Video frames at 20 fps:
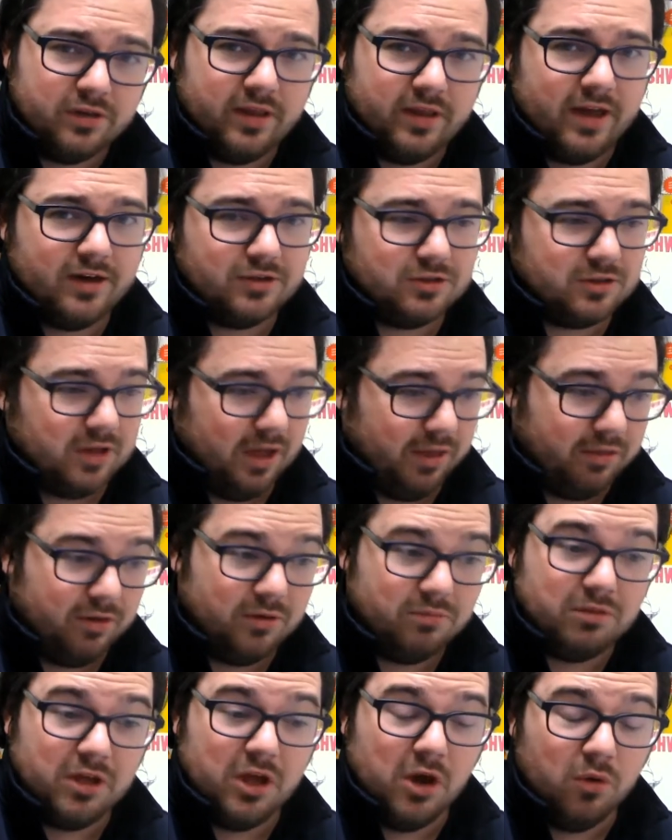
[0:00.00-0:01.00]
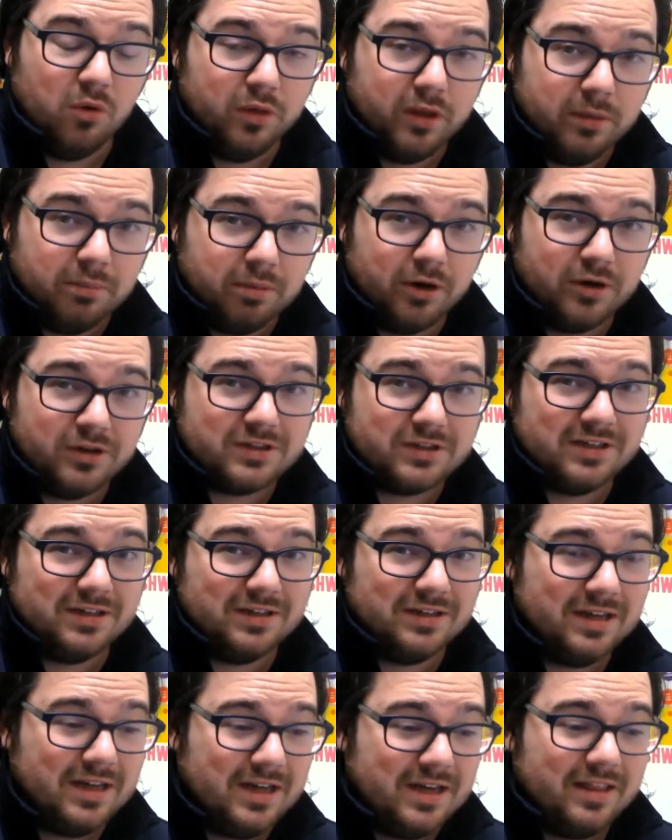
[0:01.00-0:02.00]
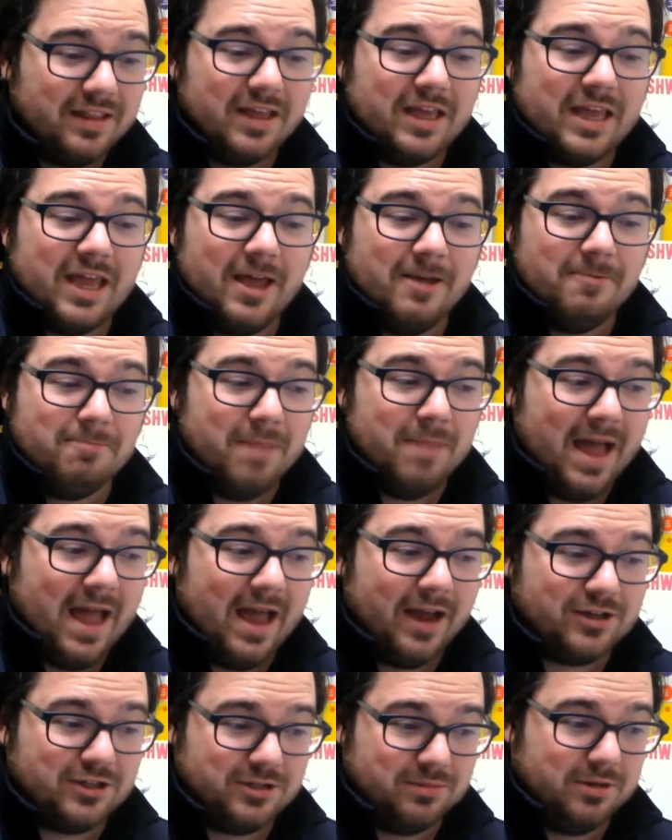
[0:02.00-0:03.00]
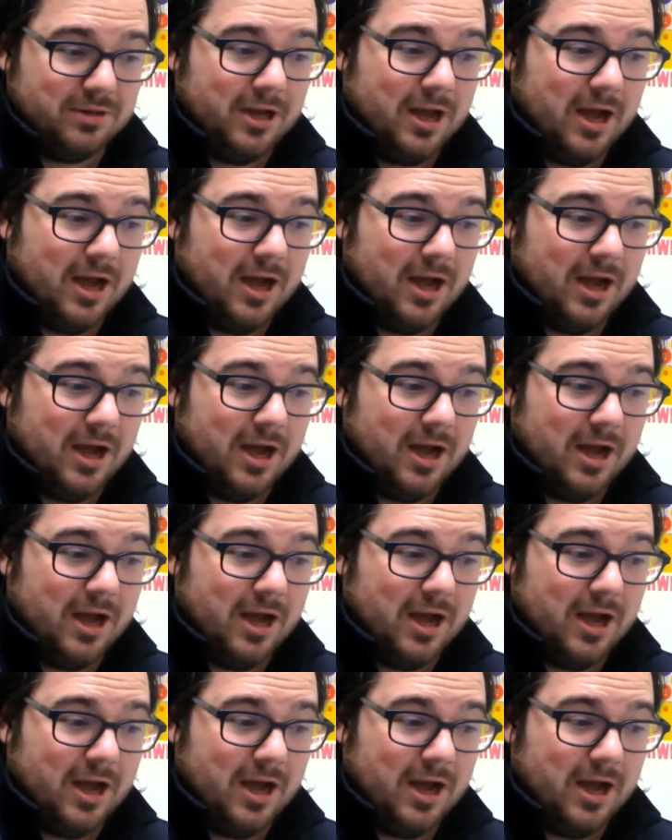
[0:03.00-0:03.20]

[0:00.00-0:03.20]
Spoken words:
That is, I think, the only person that came back, to be